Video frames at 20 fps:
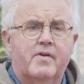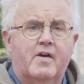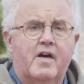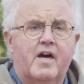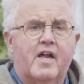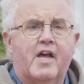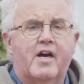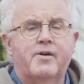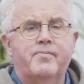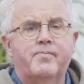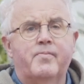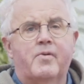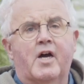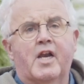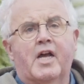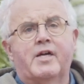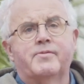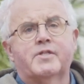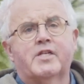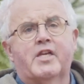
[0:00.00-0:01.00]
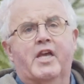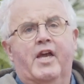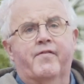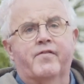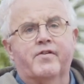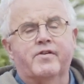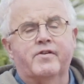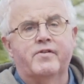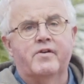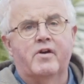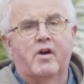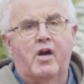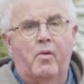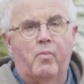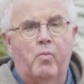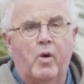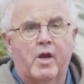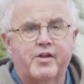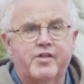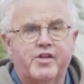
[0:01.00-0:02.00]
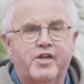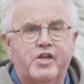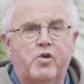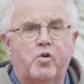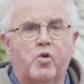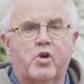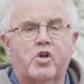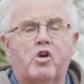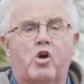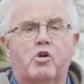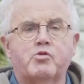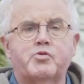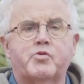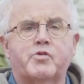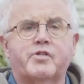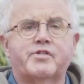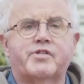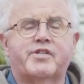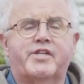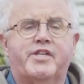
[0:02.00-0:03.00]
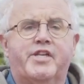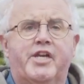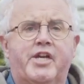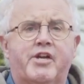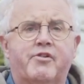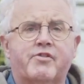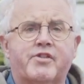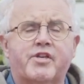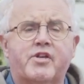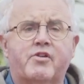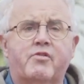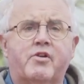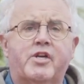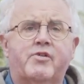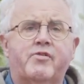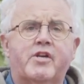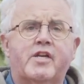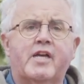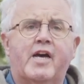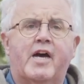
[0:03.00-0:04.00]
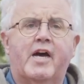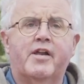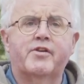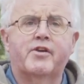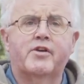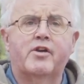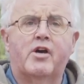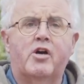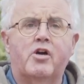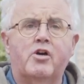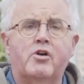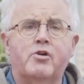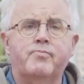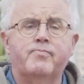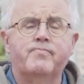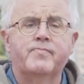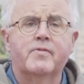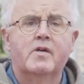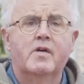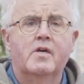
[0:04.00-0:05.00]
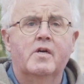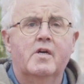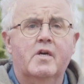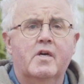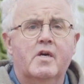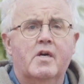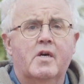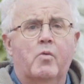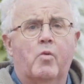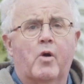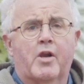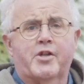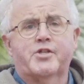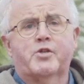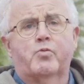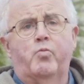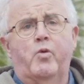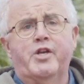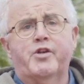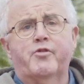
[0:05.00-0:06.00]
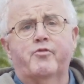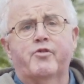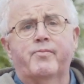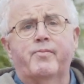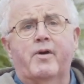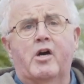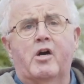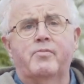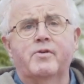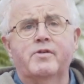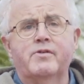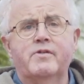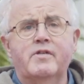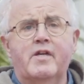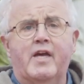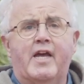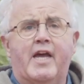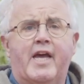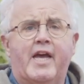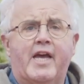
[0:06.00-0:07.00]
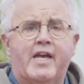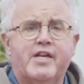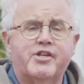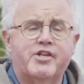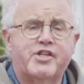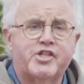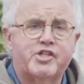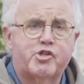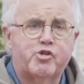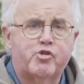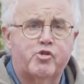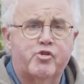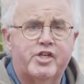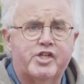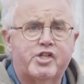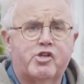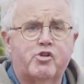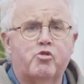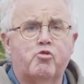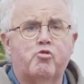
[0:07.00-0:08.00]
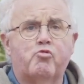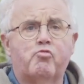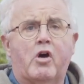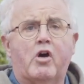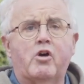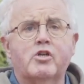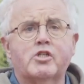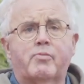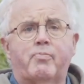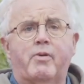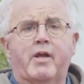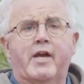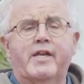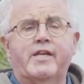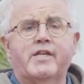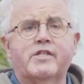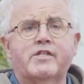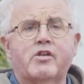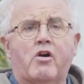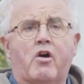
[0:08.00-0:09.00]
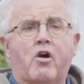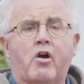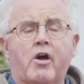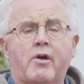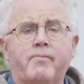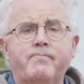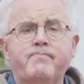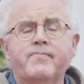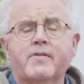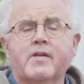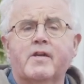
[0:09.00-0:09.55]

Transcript: Hello, my name's Kevin. I'm one of the horticulturalists here at the Greenery Garden and Home. Well, it's winter in Melbourne and it's traditional rose planting time.